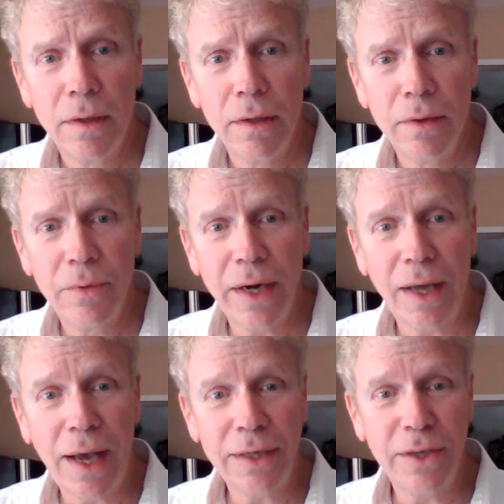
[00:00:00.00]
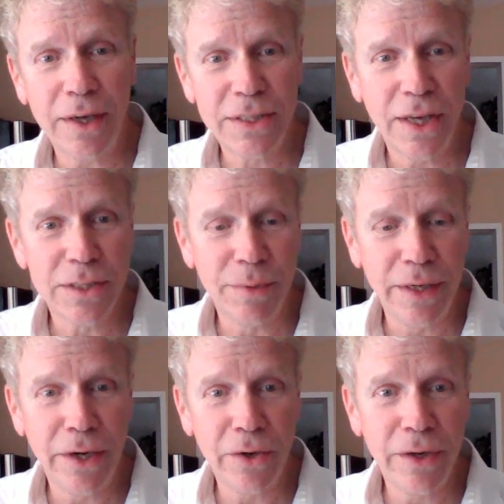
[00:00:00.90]
We got a hot dog salesman in
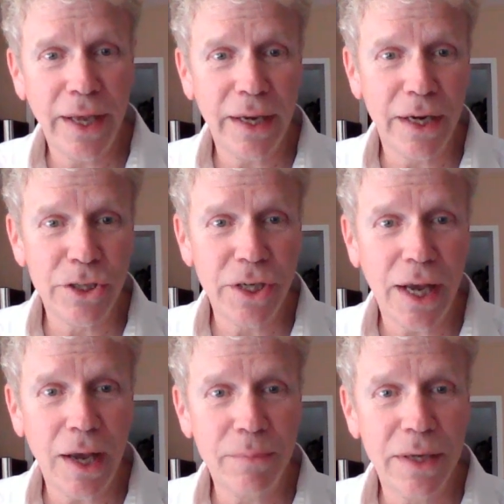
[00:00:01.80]
here who can't get a job